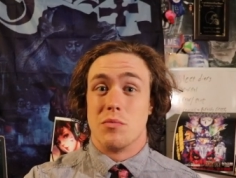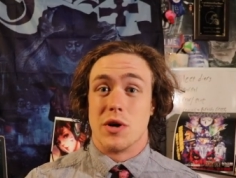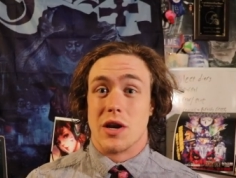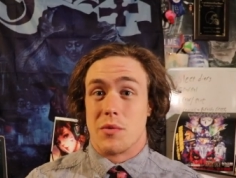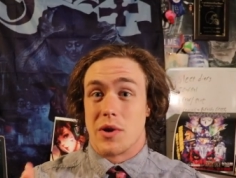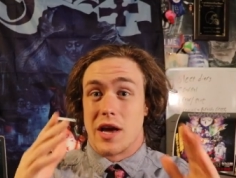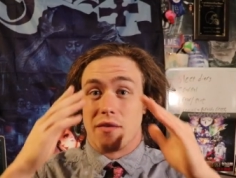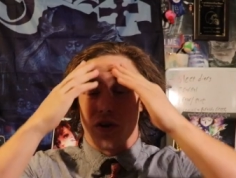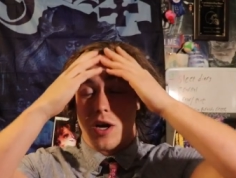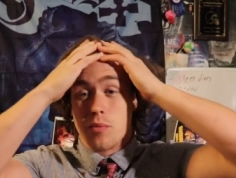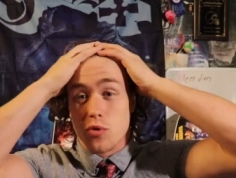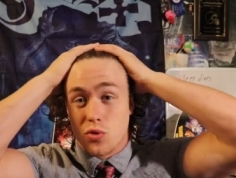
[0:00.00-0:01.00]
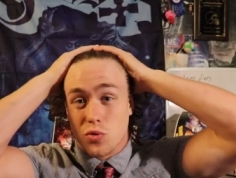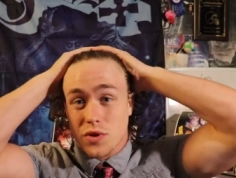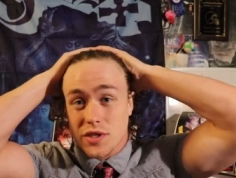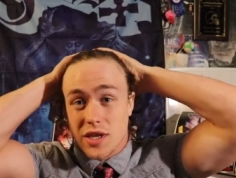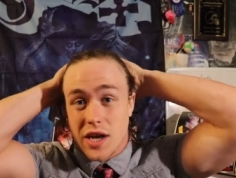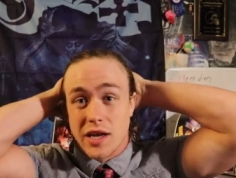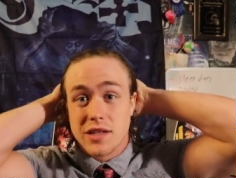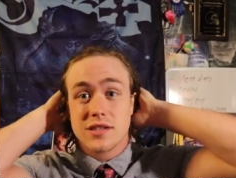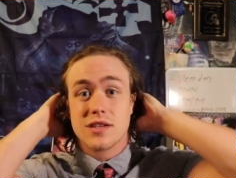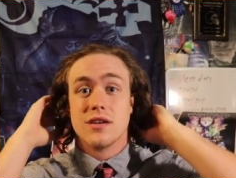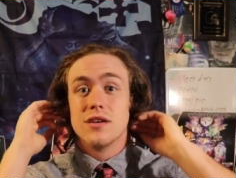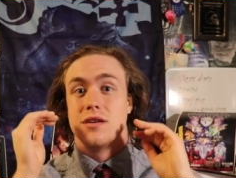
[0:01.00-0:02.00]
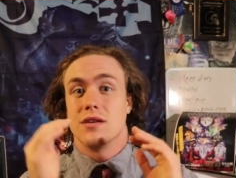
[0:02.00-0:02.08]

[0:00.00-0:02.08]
but I want to have a couple cool designs